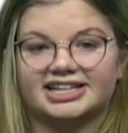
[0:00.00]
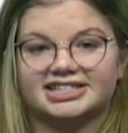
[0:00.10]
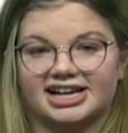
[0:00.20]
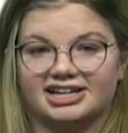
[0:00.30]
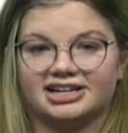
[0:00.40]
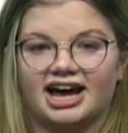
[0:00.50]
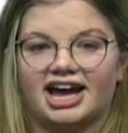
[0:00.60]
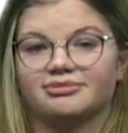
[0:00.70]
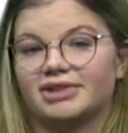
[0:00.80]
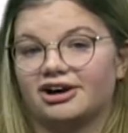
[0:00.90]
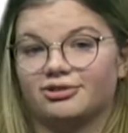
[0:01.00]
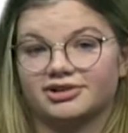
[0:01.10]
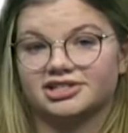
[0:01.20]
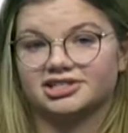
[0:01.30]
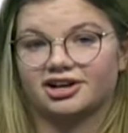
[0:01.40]
I said, I am now going
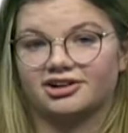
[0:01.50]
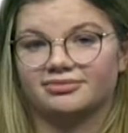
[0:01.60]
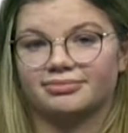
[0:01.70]
to start